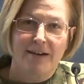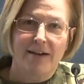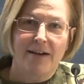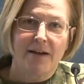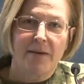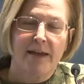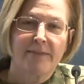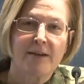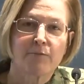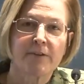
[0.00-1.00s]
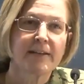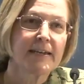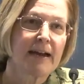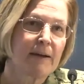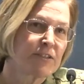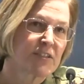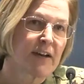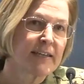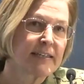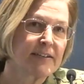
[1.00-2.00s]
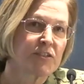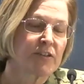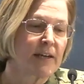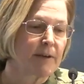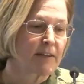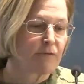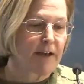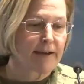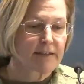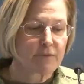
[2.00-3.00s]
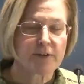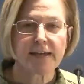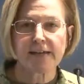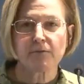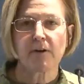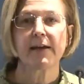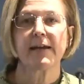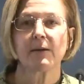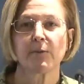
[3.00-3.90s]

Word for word: Uh, and that really, I, I was talking yesterday about the fact that if we get it right,